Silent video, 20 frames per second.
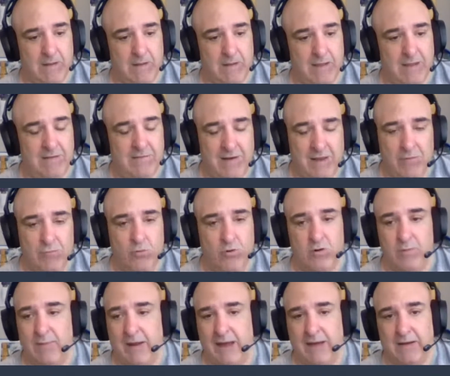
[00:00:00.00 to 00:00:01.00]
He's not
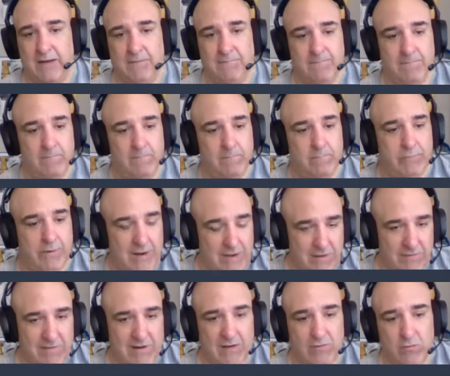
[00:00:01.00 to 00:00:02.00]
quarterbacking.
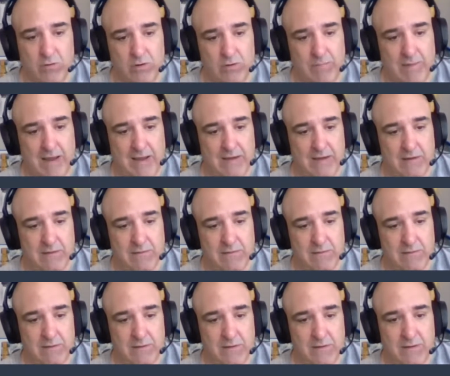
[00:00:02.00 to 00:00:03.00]
Brady's not quarterbacking.
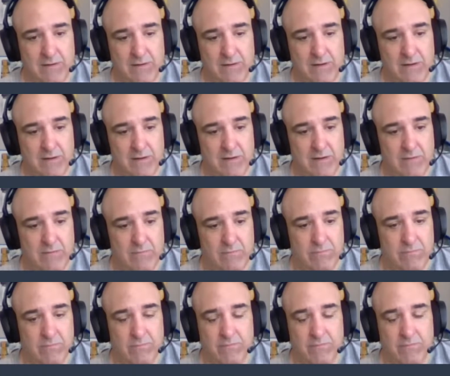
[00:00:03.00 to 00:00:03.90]
You